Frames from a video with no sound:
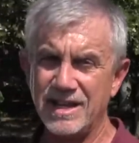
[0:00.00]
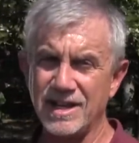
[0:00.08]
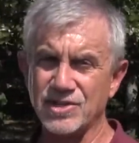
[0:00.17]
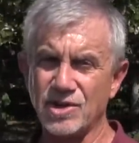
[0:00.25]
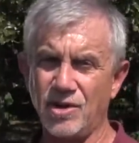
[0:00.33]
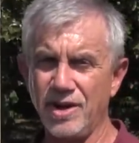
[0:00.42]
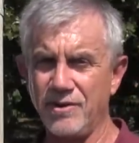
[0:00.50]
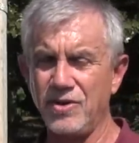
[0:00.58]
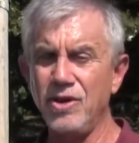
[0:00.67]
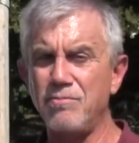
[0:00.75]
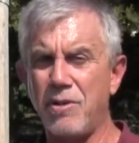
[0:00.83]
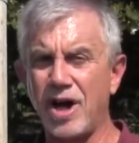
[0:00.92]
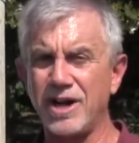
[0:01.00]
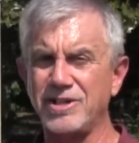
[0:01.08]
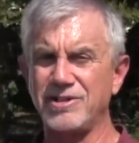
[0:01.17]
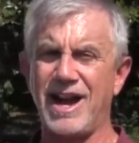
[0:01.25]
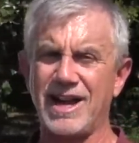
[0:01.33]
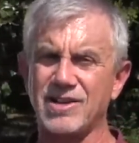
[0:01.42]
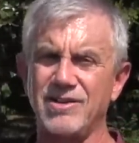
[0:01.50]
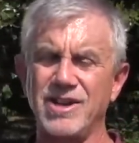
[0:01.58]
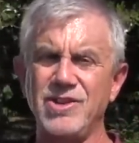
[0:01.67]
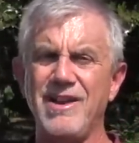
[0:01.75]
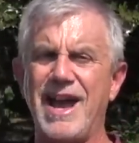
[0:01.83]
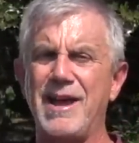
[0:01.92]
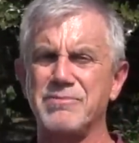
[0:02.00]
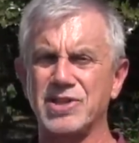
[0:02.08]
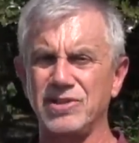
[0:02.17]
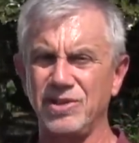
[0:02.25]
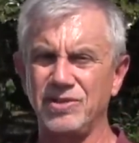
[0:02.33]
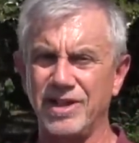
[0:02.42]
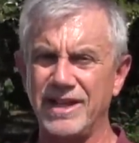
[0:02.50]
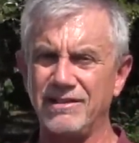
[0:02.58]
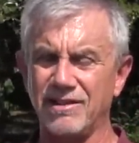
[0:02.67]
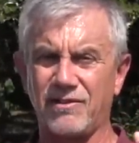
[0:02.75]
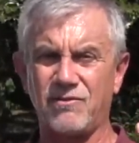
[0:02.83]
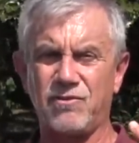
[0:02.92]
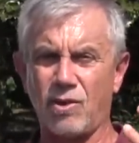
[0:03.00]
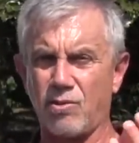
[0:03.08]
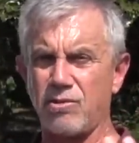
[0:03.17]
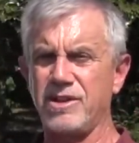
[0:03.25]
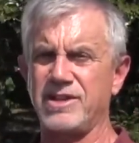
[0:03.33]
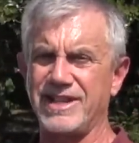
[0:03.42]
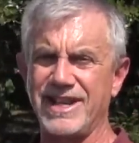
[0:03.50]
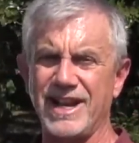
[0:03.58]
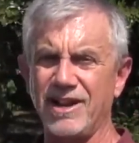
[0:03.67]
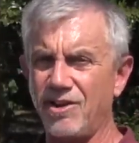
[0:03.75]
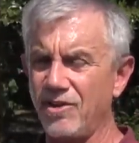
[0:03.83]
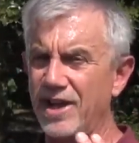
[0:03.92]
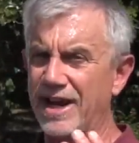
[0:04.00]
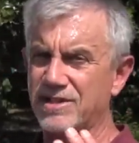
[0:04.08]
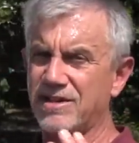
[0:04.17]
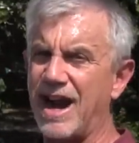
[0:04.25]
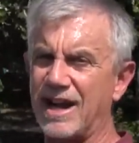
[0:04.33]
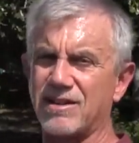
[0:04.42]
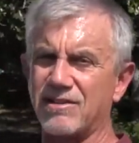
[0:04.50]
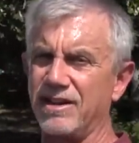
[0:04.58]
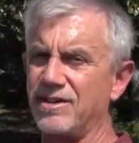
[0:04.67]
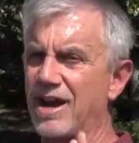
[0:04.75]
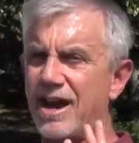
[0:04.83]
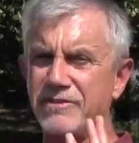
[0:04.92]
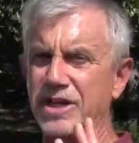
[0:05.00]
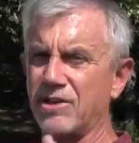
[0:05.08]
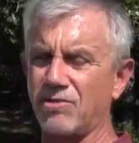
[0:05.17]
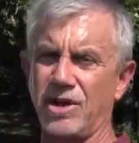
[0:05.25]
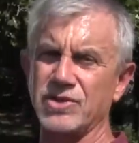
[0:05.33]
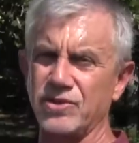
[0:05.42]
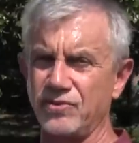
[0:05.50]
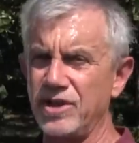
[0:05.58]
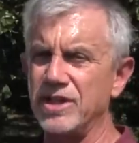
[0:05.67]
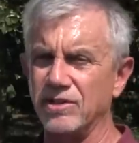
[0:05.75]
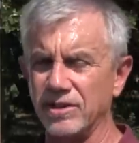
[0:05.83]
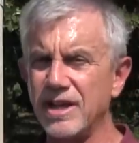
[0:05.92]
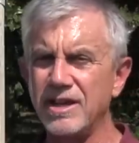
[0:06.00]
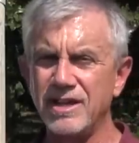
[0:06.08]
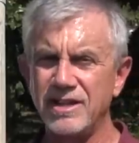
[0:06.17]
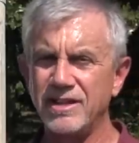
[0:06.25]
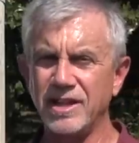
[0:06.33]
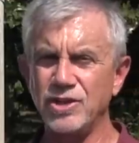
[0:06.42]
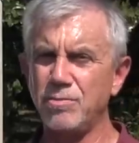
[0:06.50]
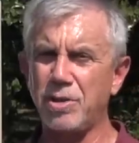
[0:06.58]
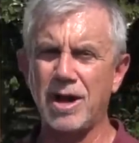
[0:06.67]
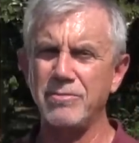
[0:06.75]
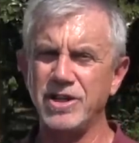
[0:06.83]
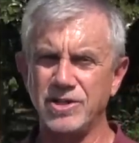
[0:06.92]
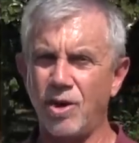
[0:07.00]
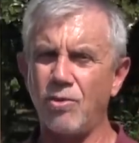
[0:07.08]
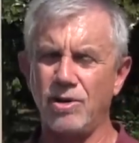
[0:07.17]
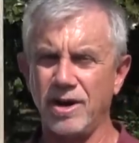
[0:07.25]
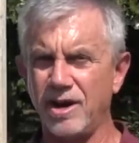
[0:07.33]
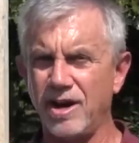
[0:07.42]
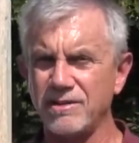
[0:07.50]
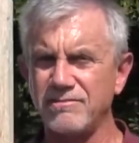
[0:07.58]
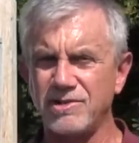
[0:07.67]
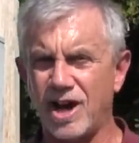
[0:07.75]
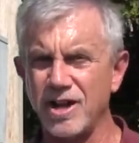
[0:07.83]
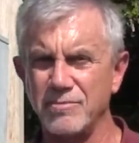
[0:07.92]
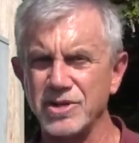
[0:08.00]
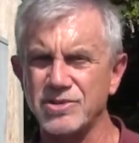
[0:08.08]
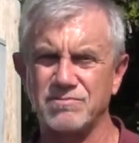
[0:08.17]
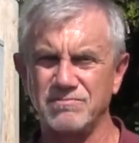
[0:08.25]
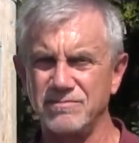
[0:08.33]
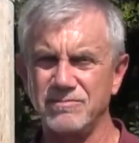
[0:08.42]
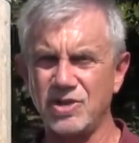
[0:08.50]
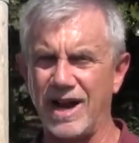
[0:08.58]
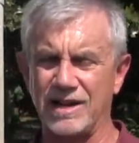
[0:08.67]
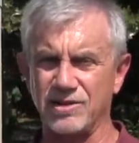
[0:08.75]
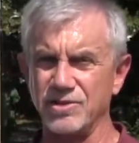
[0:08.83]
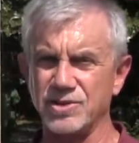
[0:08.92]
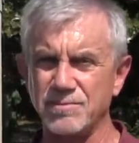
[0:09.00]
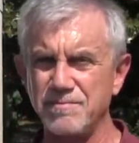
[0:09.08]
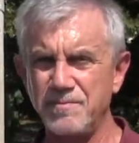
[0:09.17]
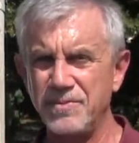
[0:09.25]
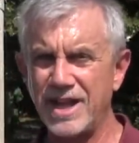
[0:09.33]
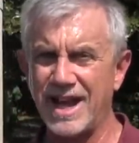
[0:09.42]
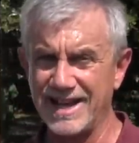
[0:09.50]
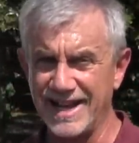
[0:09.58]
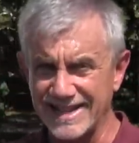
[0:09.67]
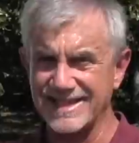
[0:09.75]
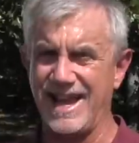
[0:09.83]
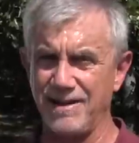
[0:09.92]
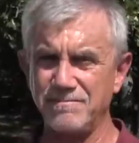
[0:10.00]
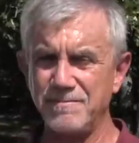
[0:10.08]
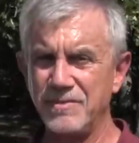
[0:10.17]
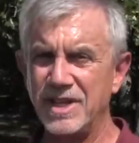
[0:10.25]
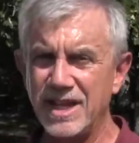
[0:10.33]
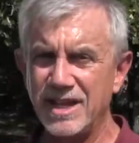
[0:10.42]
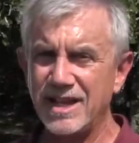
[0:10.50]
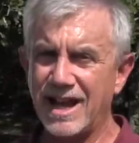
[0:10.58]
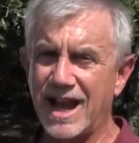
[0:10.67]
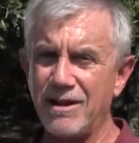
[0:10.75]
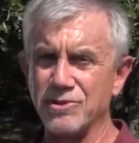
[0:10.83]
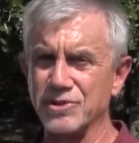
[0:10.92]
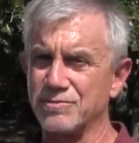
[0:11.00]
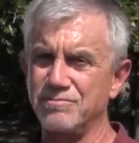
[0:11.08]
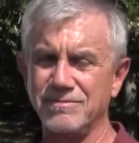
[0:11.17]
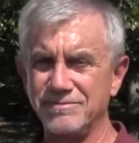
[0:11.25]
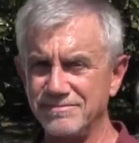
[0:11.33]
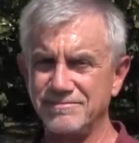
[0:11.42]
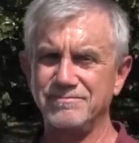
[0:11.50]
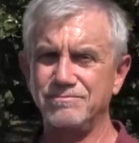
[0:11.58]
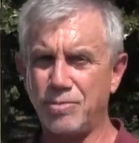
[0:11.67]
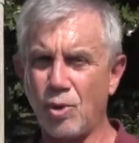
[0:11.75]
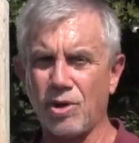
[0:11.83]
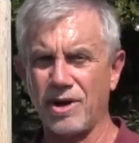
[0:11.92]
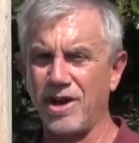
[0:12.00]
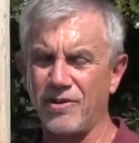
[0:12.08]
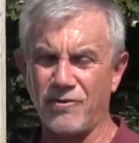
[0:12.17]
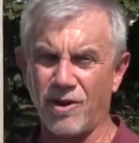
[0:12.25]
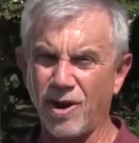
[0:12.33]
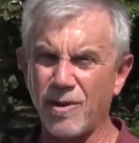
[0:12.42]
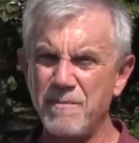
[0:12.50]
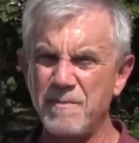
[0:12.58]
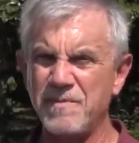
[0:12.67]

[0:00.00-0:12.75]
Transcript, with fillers: And so if you've bought a tractor and you absolutely look forward to getting on that tractor and driving across the field, then you probably don't want autonomous tractors. I get that. I was born on a farm.